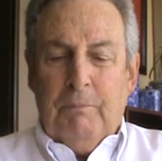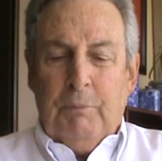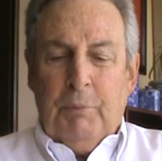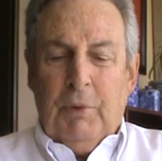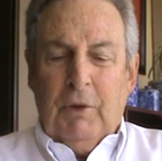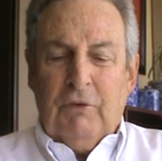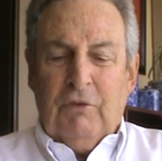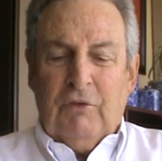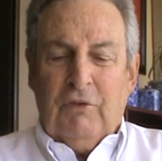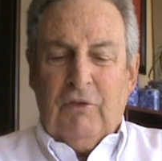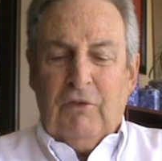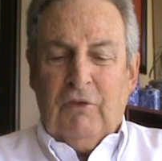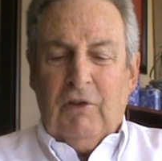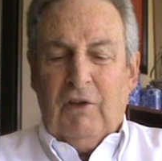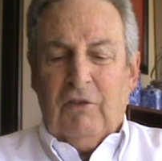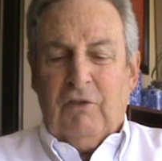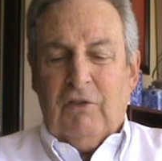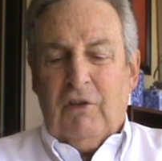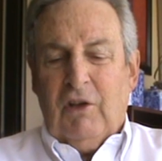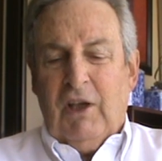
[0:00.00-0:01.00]

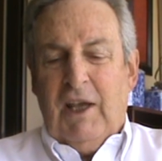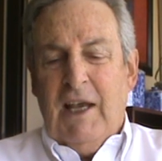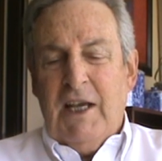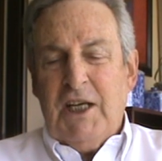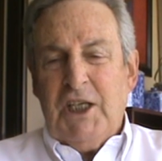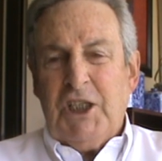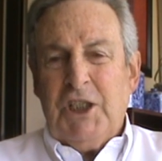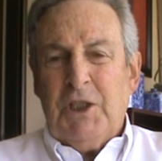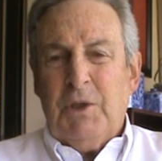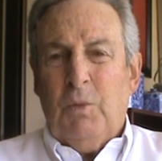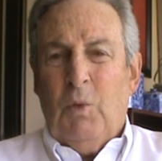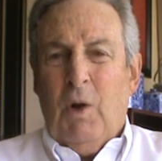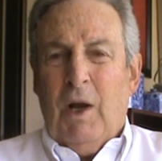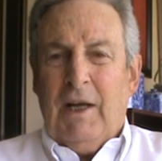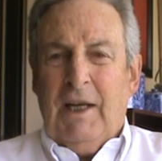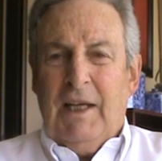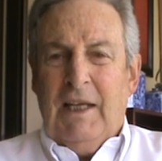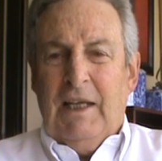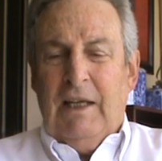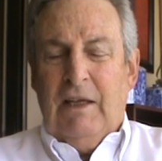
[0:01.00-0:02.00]
Princess Kesh
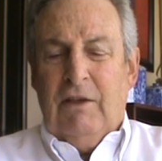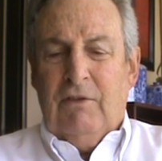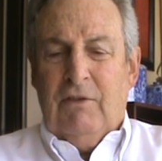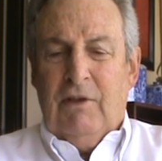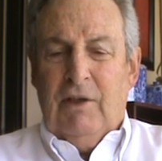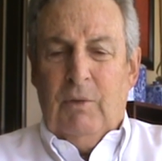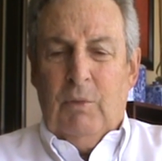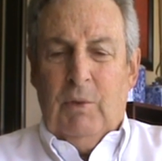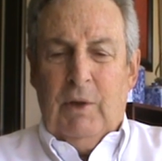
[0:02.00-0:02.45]
won easily,